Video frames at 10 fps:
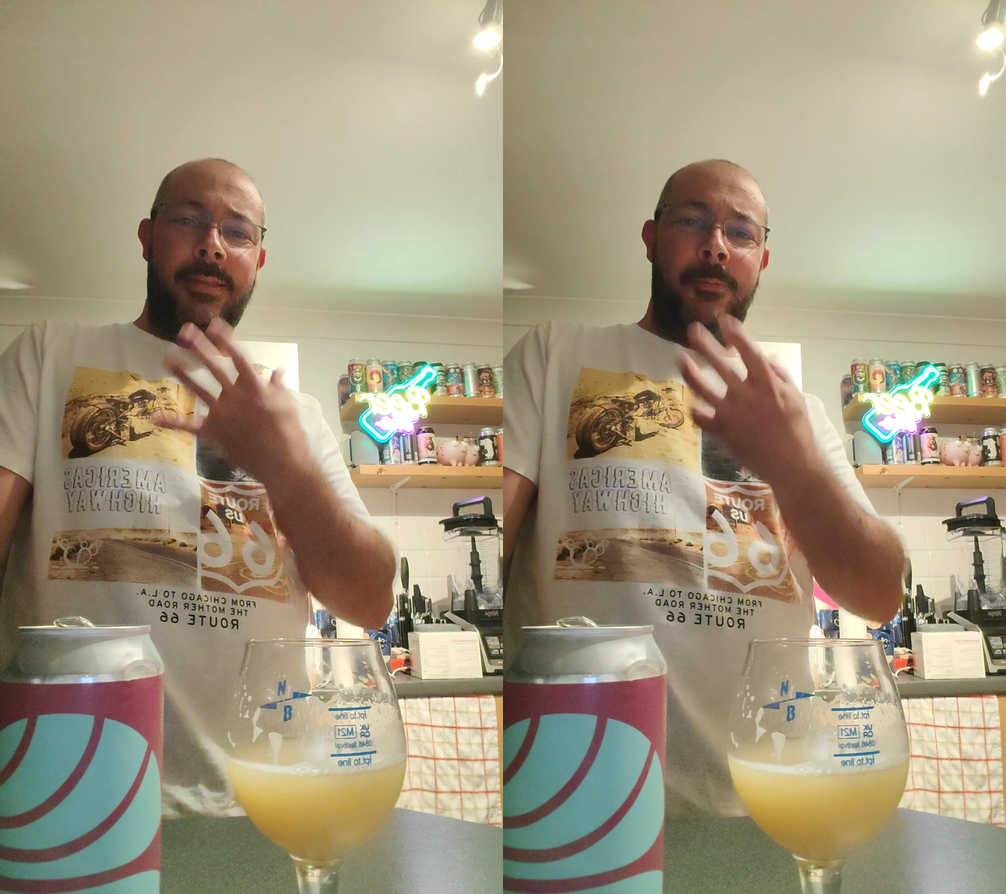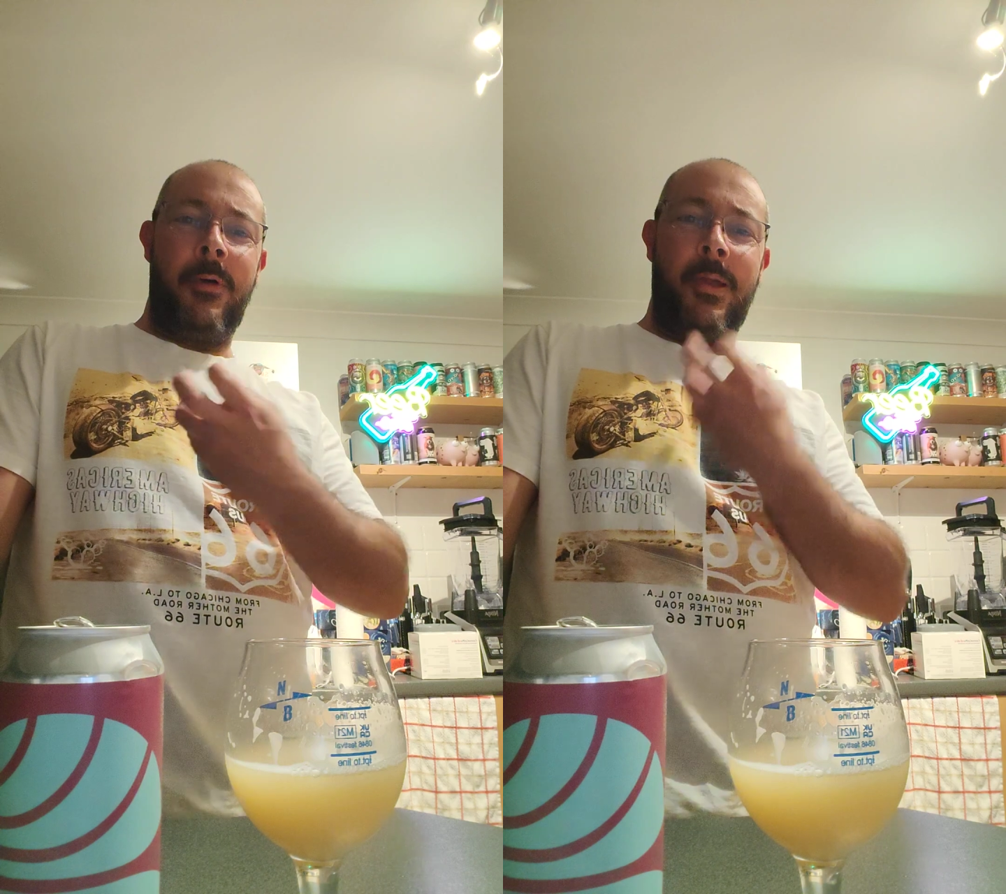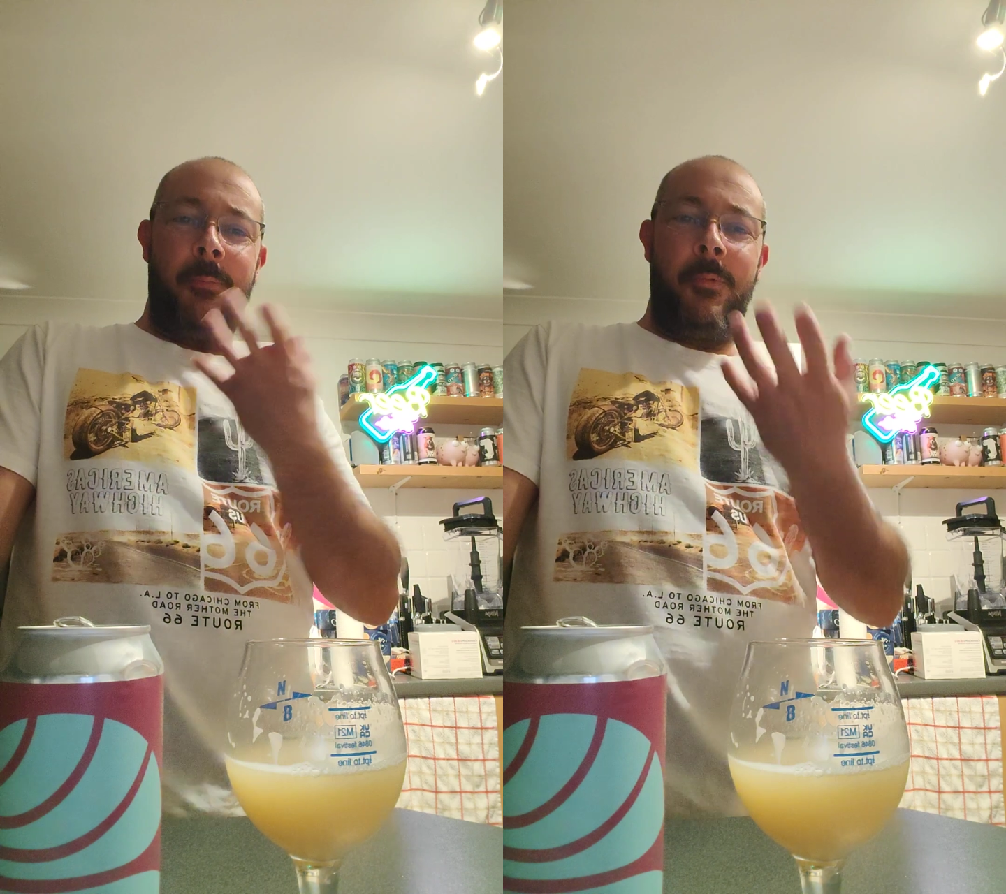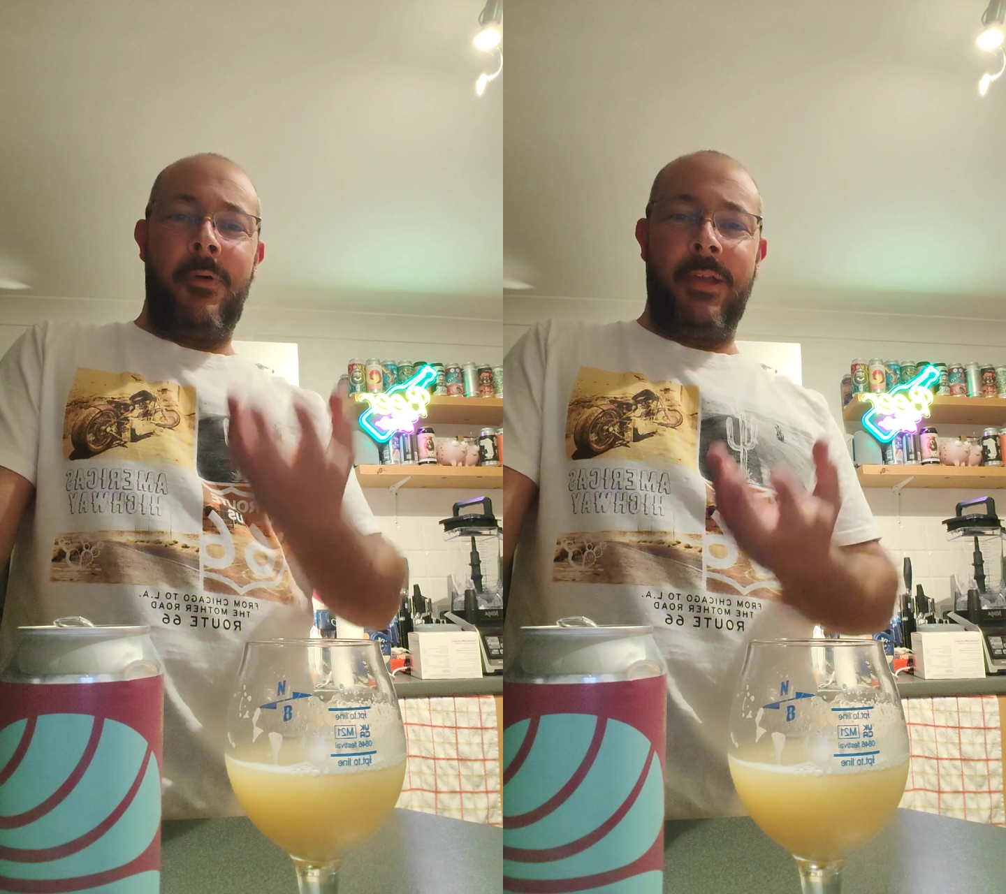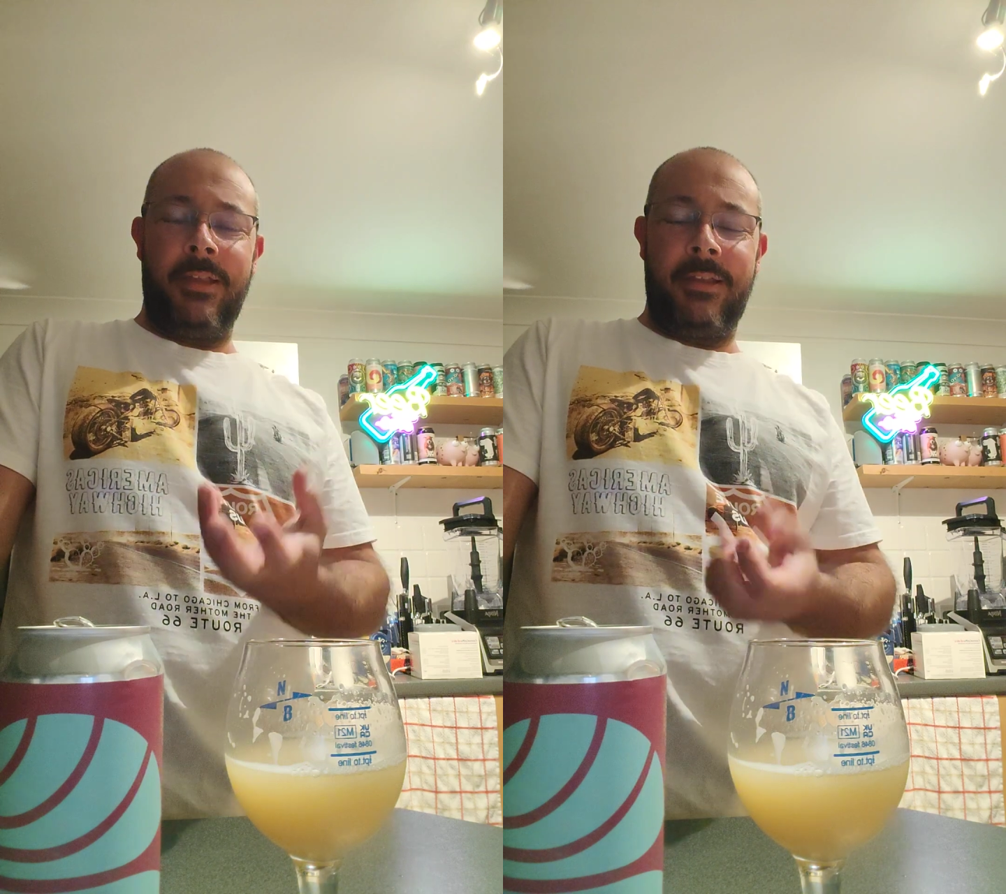the white
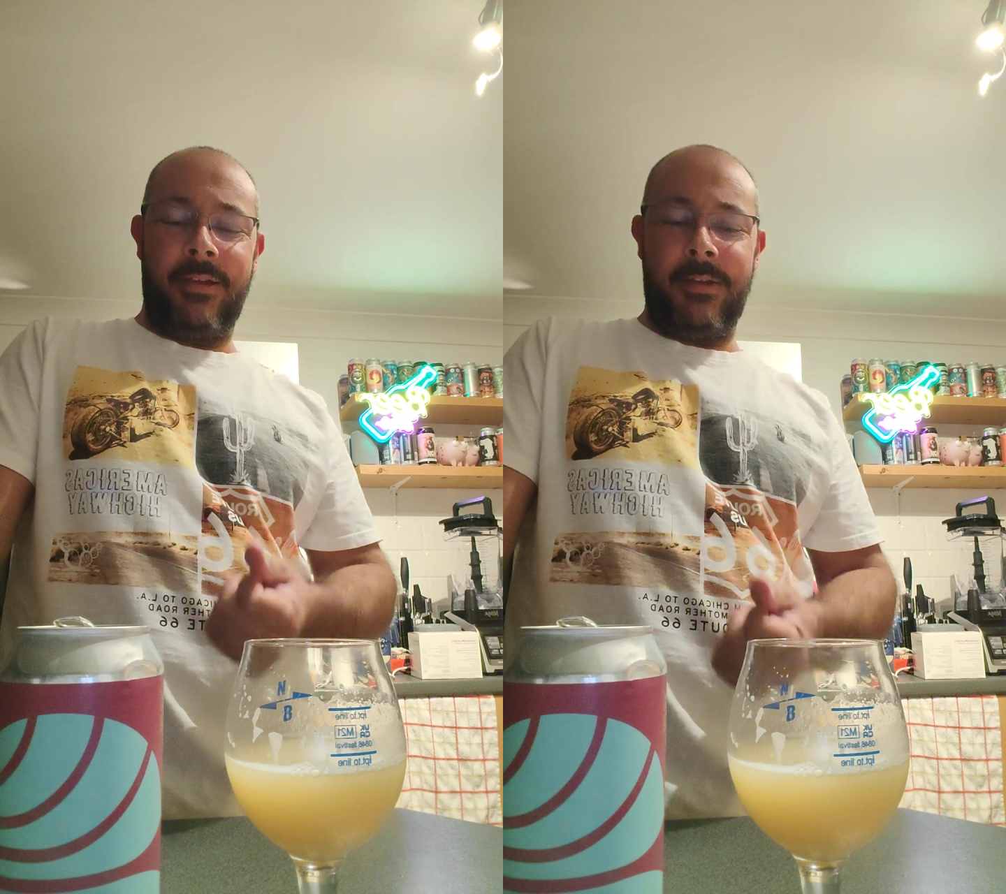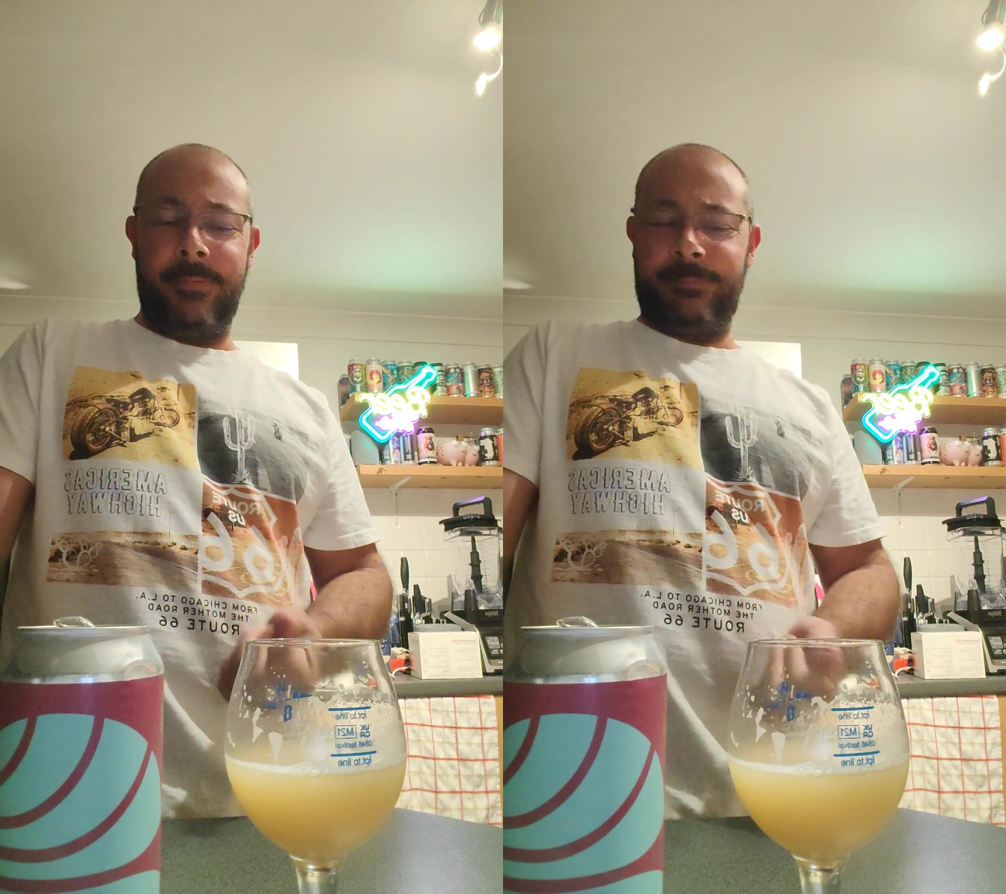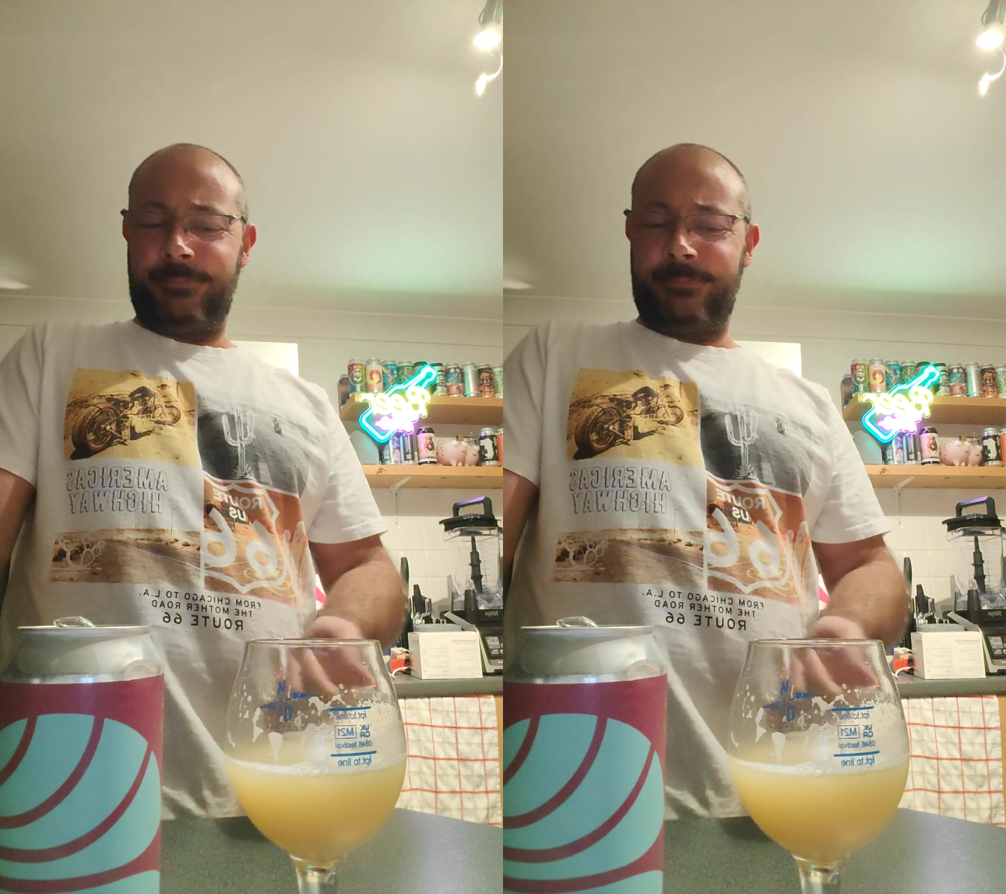wine kind of,